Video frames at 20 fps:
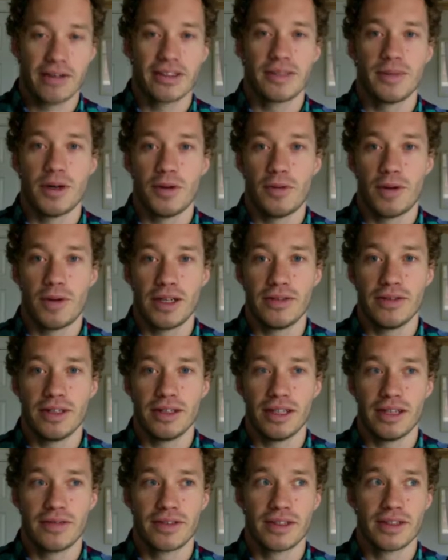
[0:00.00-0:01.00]
about what you
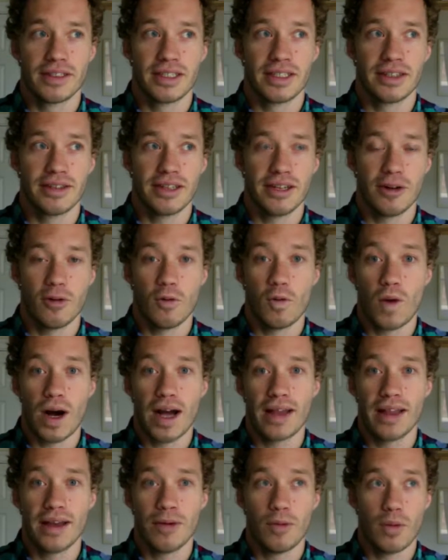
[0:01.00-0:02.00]
deliver until they know why
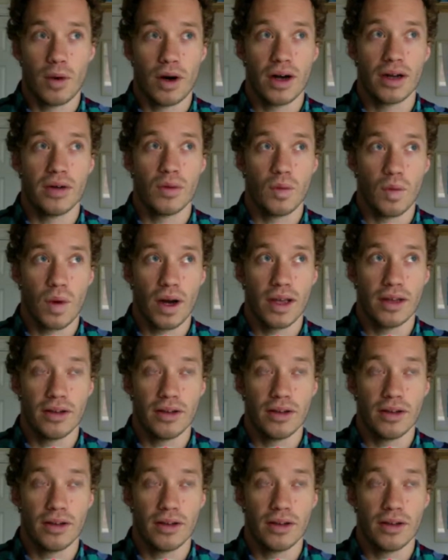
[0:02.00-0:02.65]
they want what you